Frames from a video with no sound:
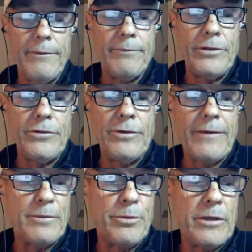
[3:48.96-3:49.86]
You do
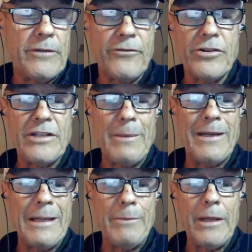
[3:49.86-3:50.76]
have to put in a first name
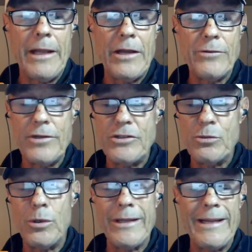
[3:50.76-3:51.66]
and email address.
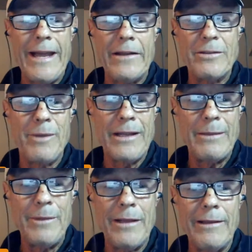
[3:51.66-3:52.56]
You will get added to my
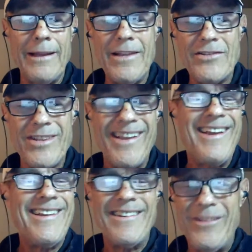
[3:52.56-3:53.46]
email list.
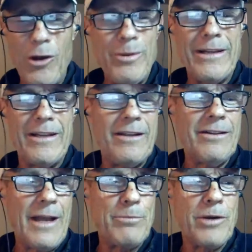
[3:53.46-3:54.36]
No big
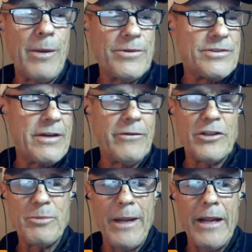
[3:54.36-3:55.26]
deal. I promise never to
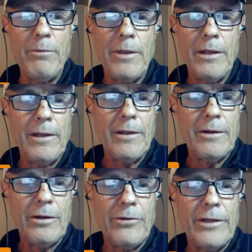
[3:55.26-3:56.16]
spam.
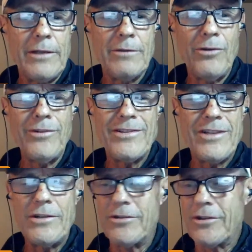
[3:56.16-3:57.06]
Only
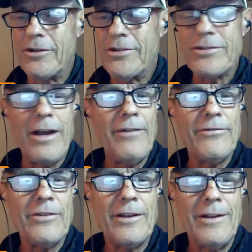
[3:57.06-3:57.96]
send you the good
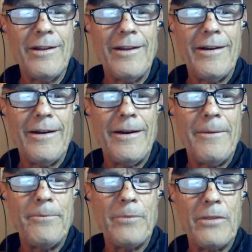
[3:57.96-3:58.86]
stuff
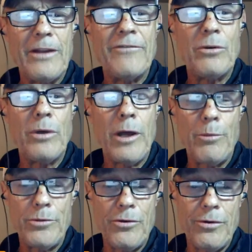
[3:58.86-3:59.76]
that I feel will
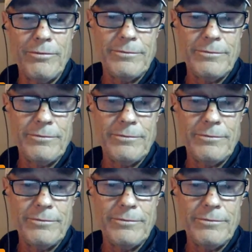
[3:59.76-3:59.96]
help your